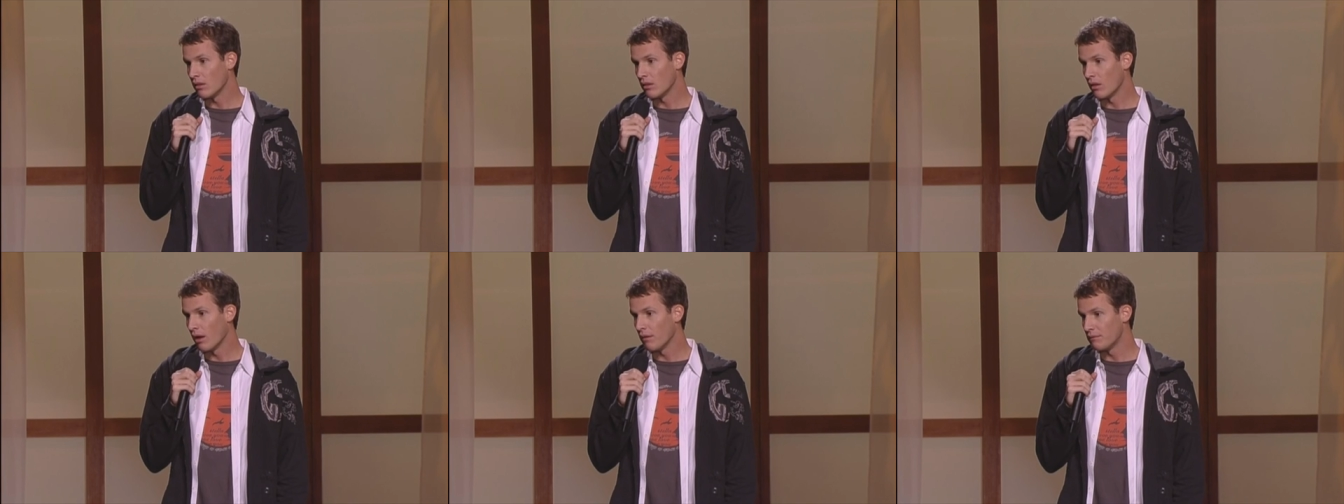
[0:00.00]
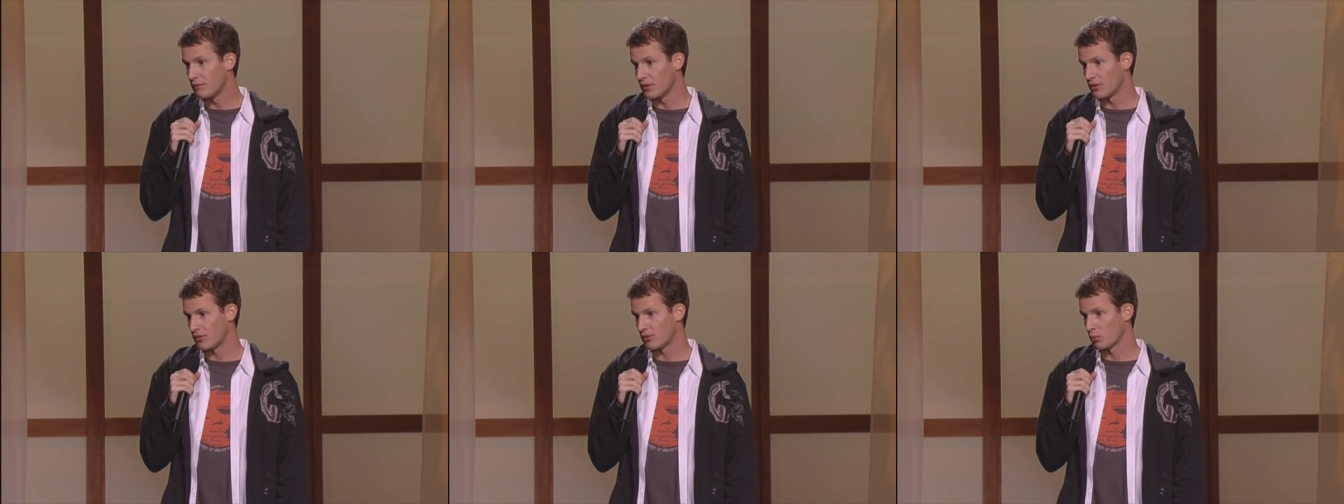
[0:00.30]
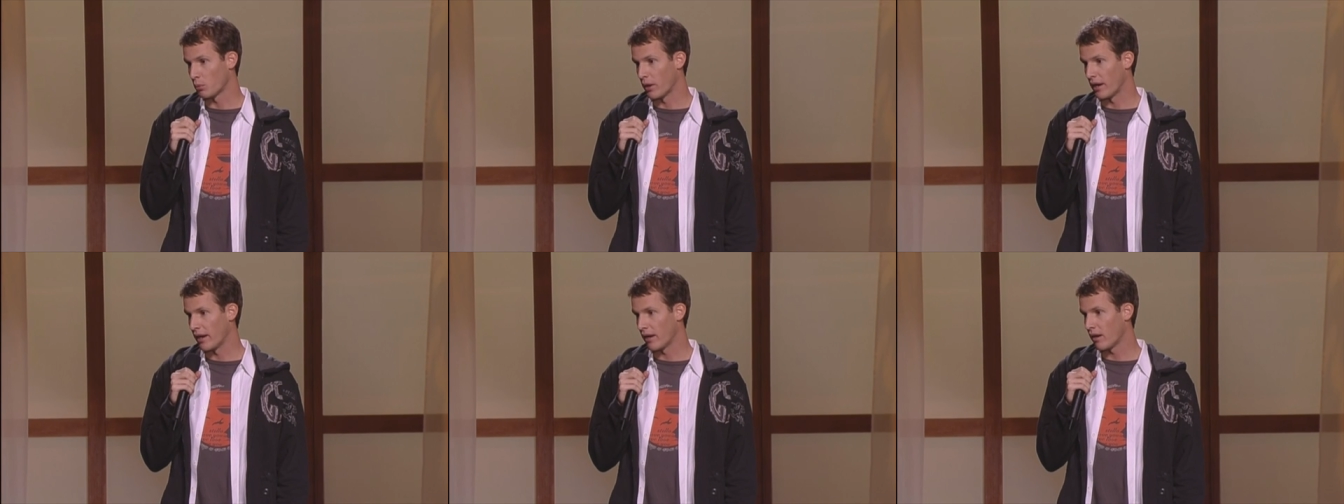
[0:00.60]
I love to
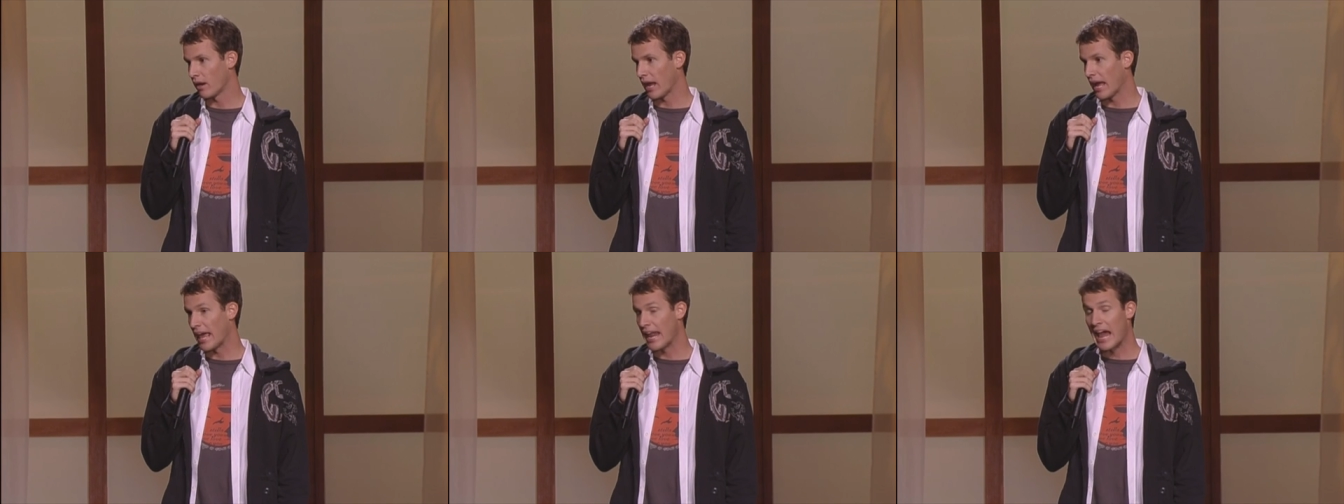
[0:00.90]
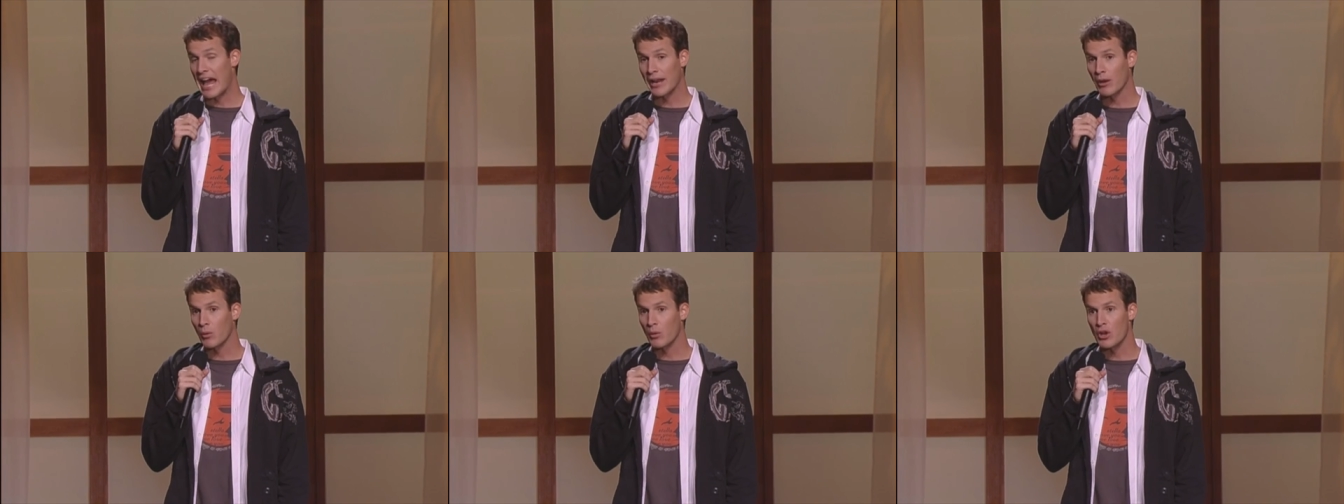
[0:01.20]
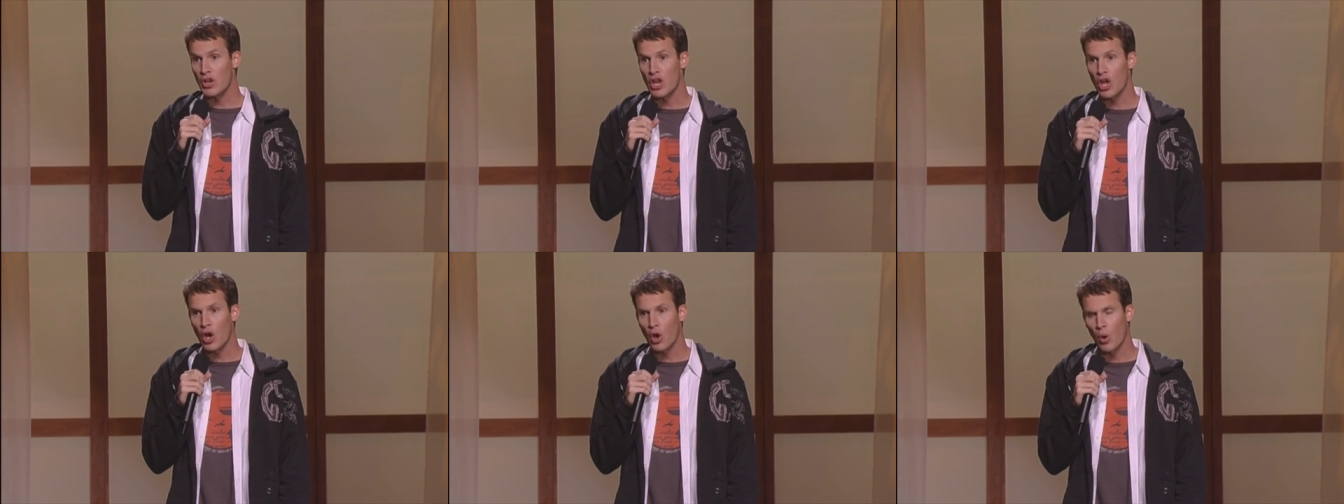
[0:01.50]
swear, and I
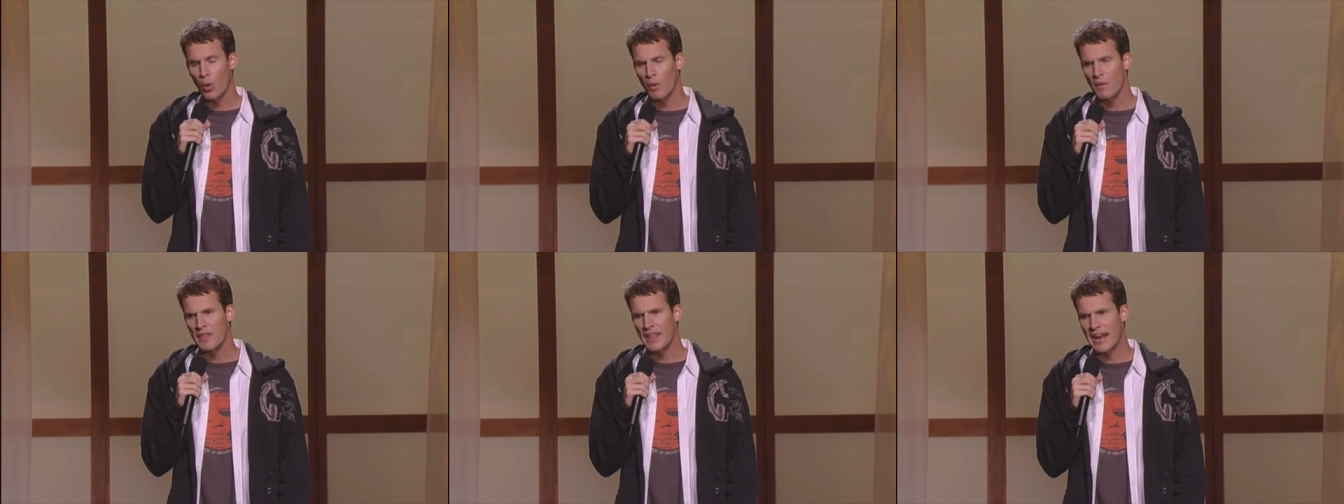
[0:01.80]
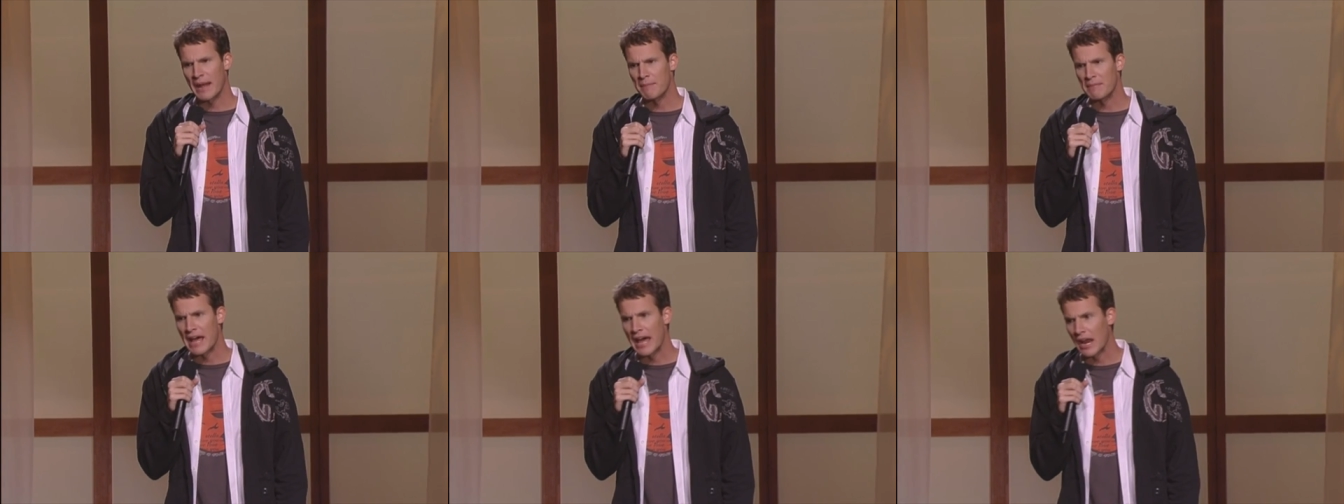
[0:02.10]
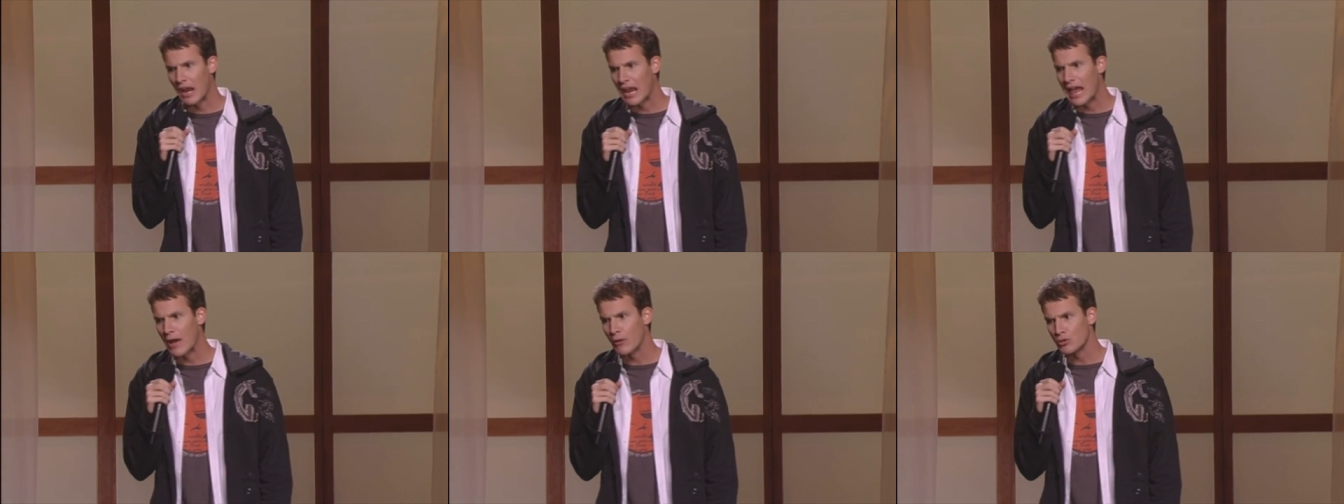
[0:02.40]
don't know that I'm
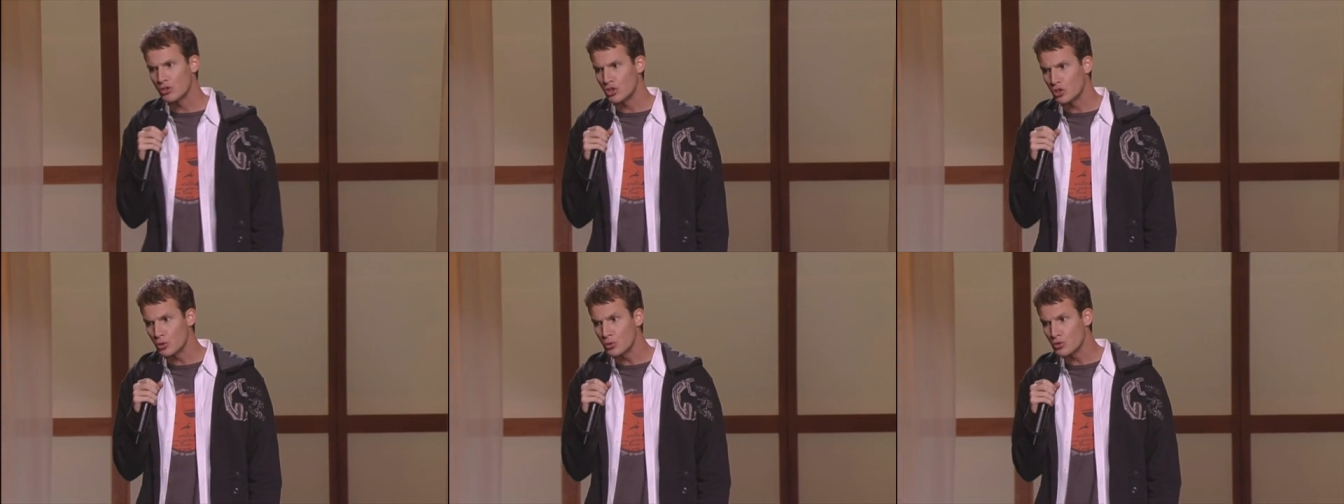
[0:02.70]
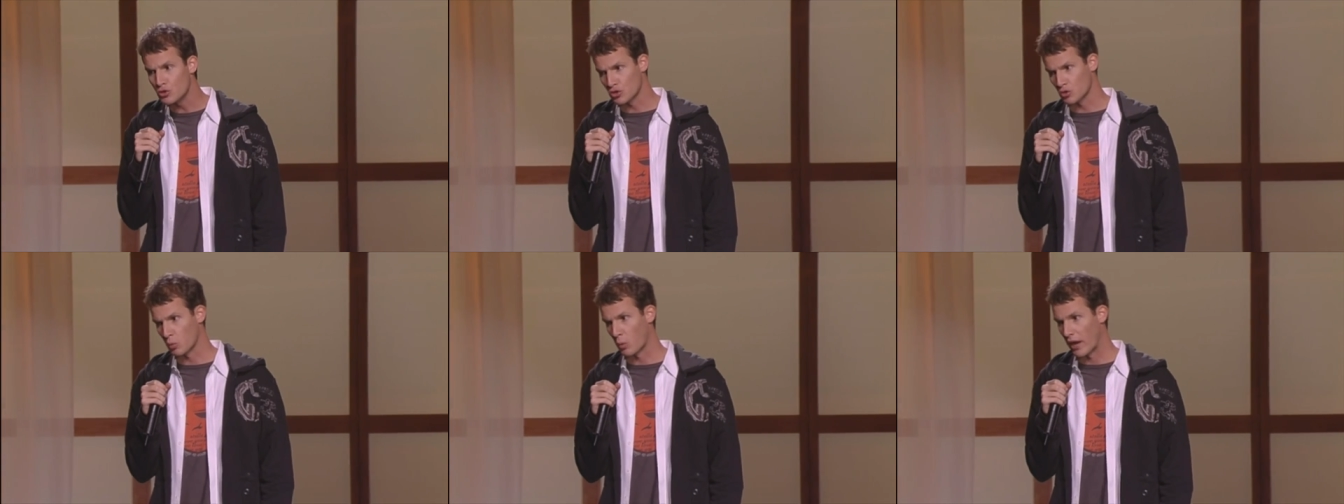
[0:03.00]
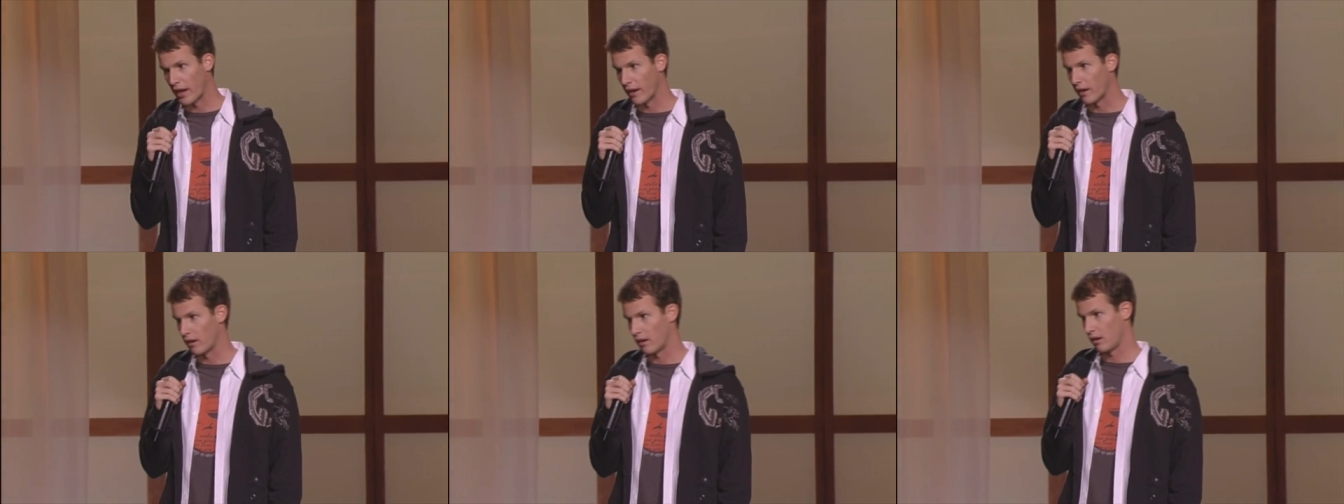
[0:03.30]
not allowed to
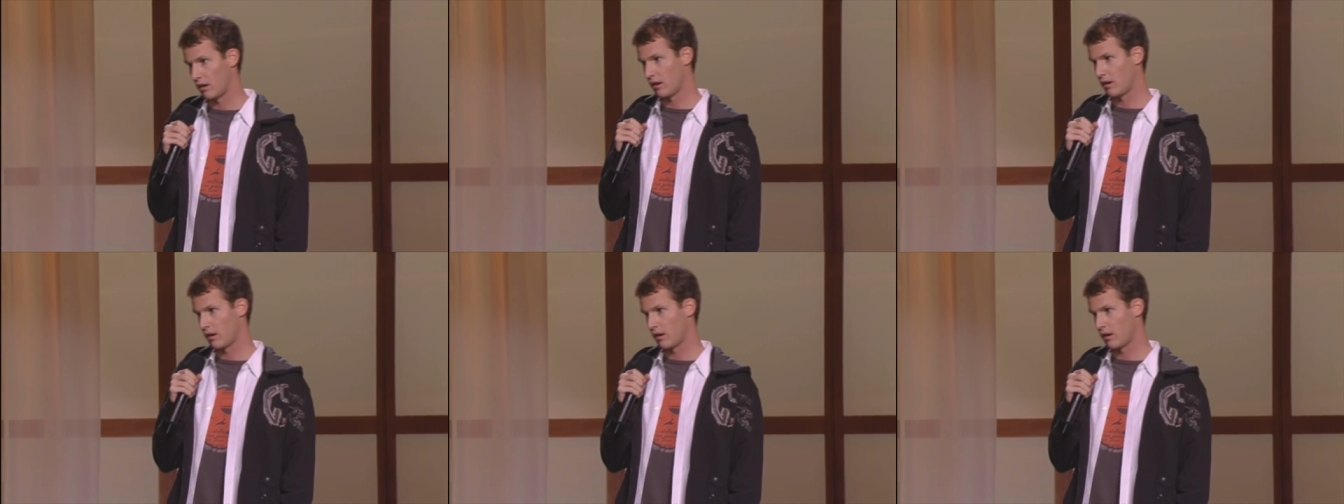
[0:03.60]
swear.